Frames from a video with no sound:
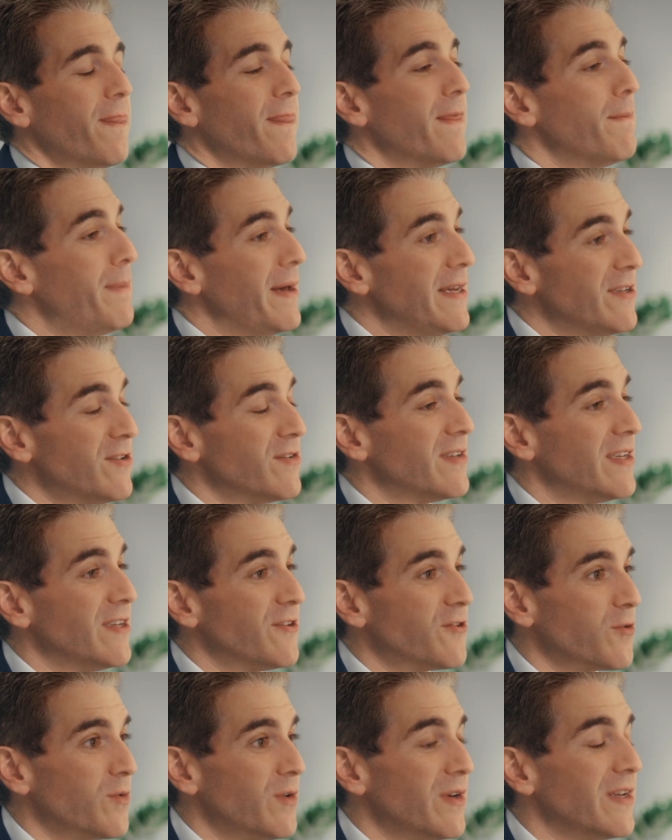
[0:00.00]
The patient's
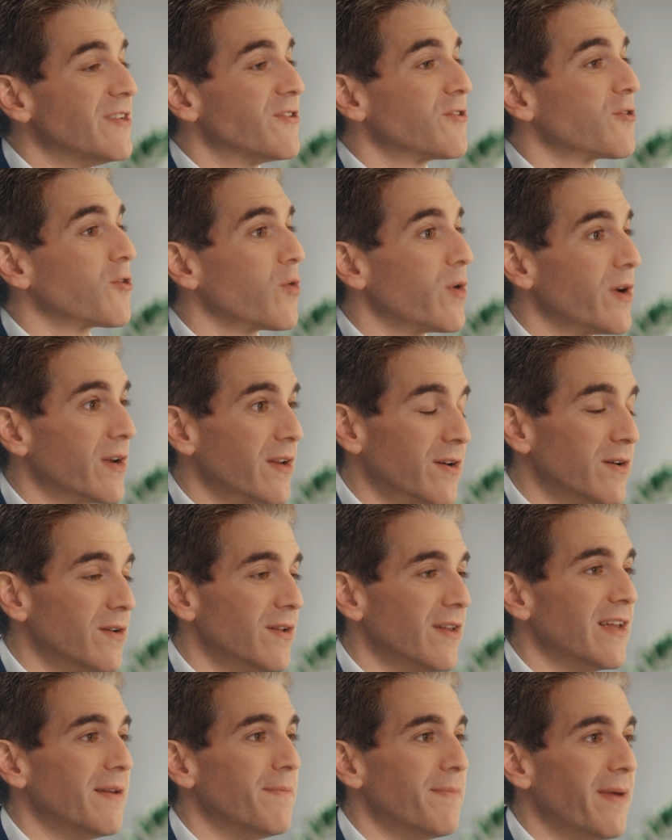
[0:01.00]
history is
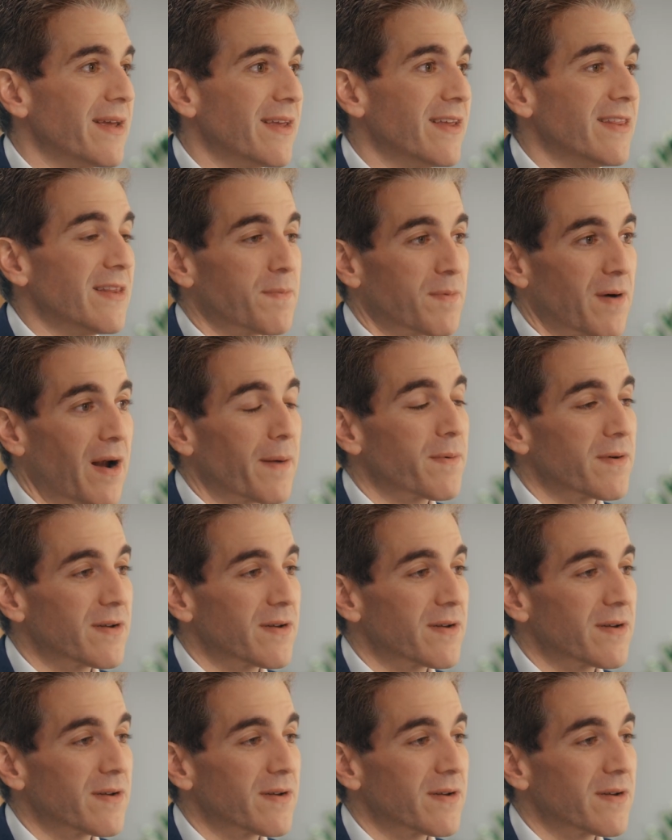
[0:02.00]
critical in making the proper